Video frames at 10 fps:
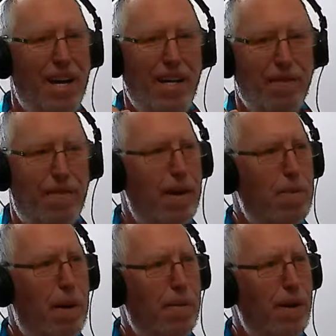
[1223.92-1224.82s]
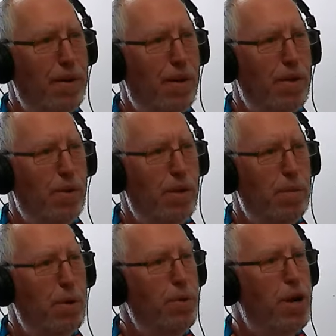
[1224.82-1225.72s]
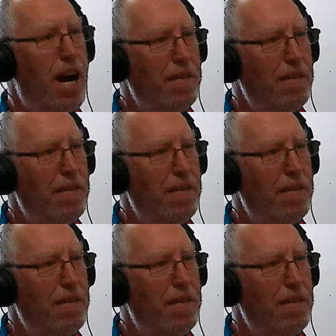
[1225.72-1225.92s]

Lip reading: And the fire department were out there doing the boot drive.